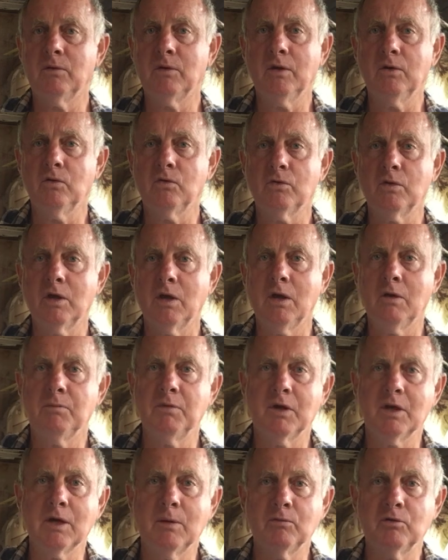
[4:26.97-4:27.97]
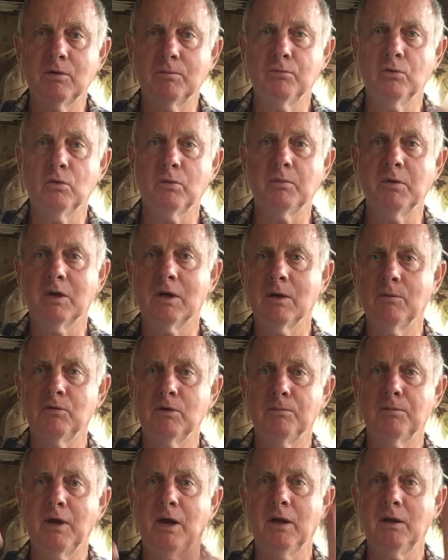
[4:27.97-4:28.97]
history. It becomes a book,
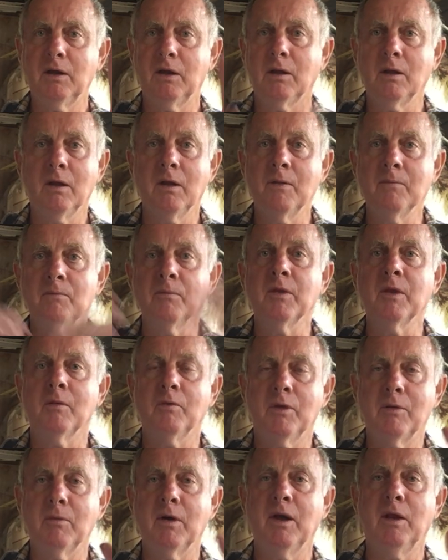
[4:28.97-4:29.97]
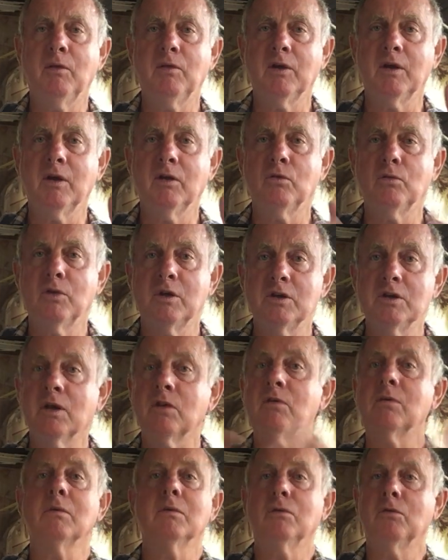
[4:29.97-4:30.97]
becomes a painting. The main thing is we
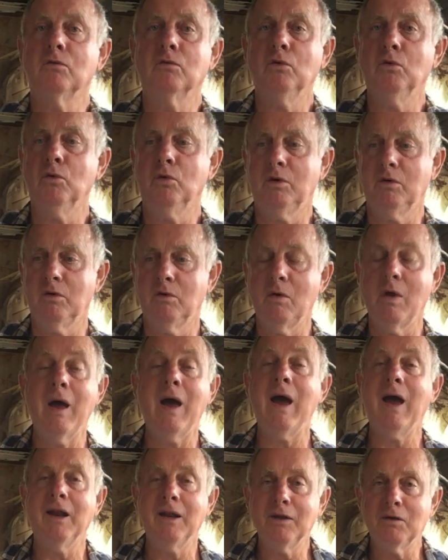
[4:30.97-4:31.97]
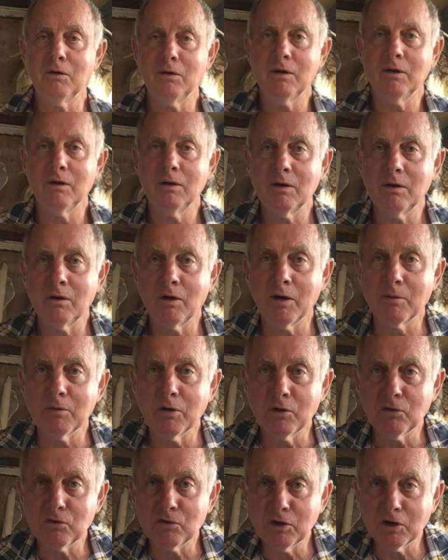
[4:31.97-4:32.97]
just do it, and like
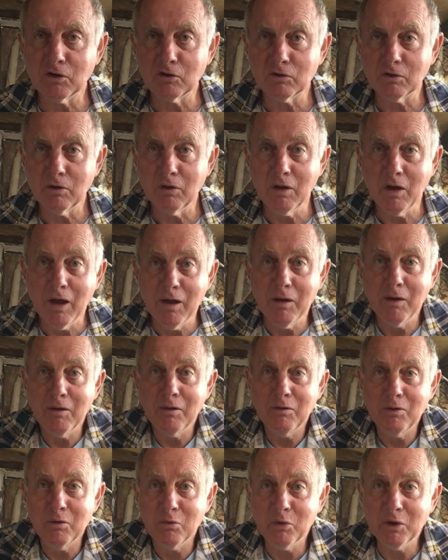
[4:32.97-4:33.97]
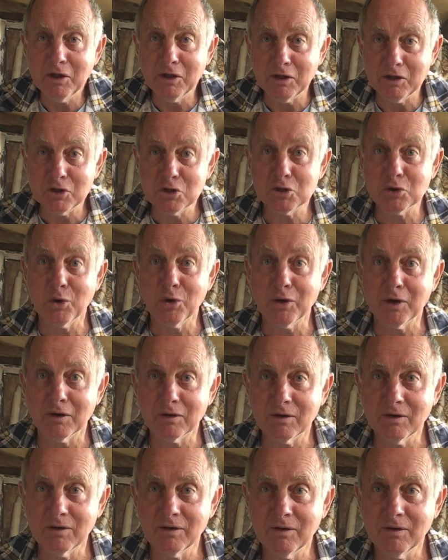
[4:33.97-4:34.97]
most things, we enjoy it.